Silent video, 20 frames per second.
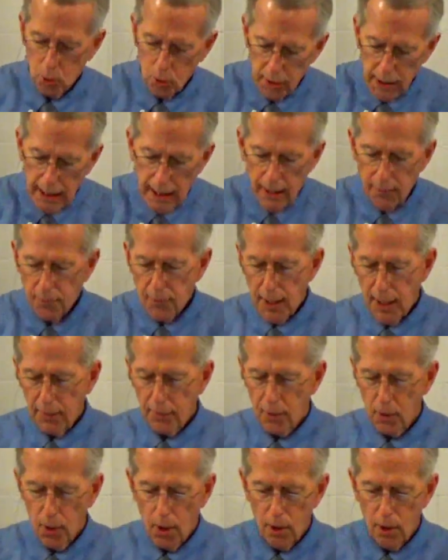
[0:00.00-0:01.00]

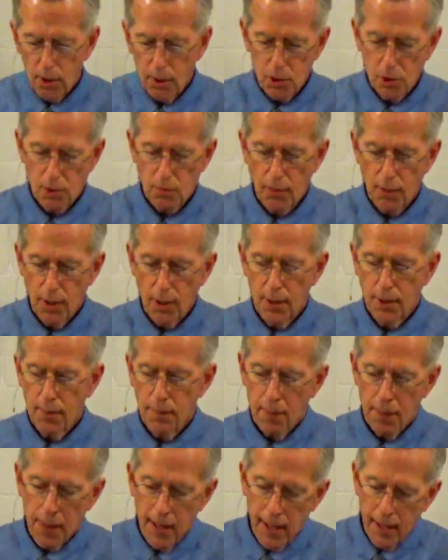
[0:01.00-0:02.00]
grieved at their hardness of
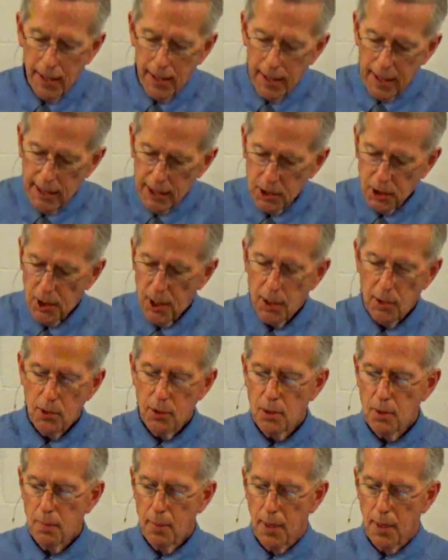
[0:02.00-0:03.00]
heart, he
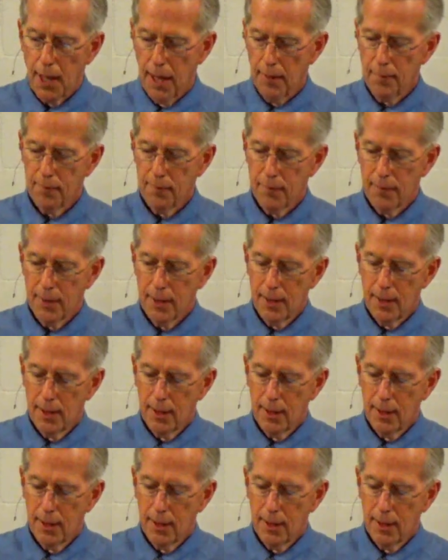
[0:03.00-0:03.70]
said to the man,